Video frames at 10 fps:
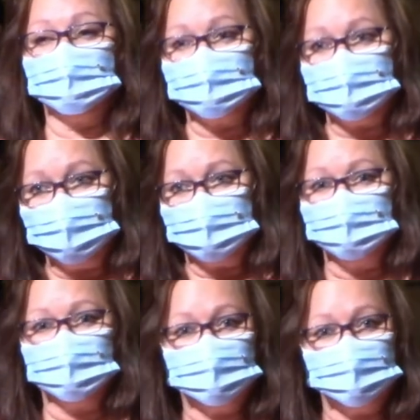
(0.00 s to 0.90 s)
for
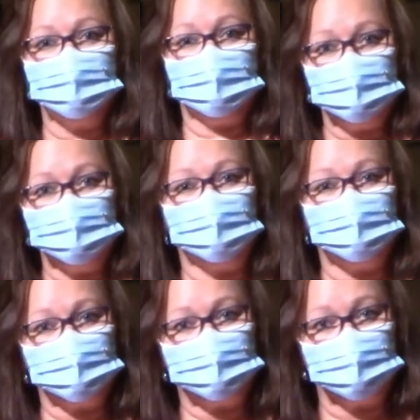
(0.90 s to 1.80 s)
sale from the United
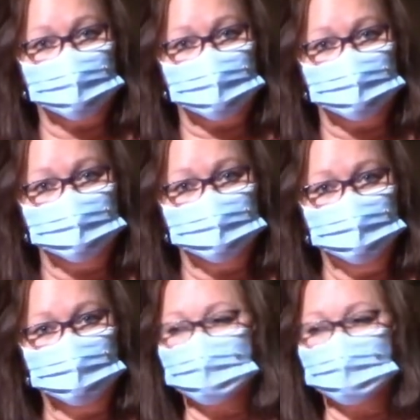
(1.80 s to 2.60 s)
Methodist Women.